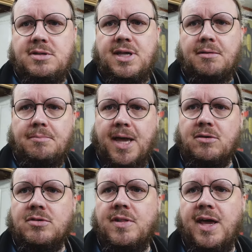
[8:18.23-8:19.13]
dip
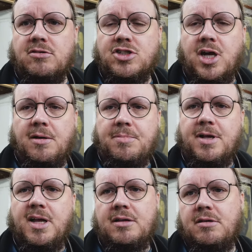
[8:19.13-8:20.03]
out to the outer shop
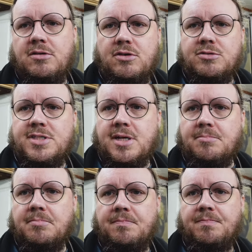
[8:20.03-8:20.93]
to do
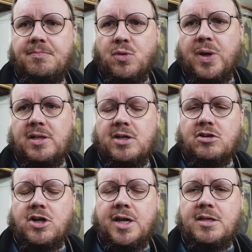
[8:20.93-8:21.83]
some welding or
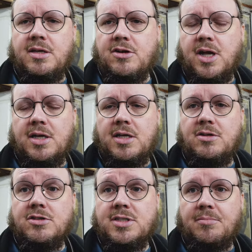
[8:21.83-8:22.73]
grinding or cutting
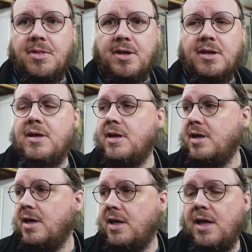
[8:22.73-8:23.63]
or something.
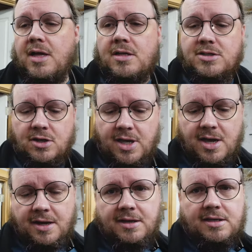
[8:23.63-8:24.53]
So
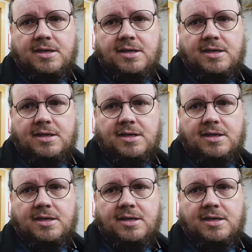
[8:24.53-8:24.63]
yeah,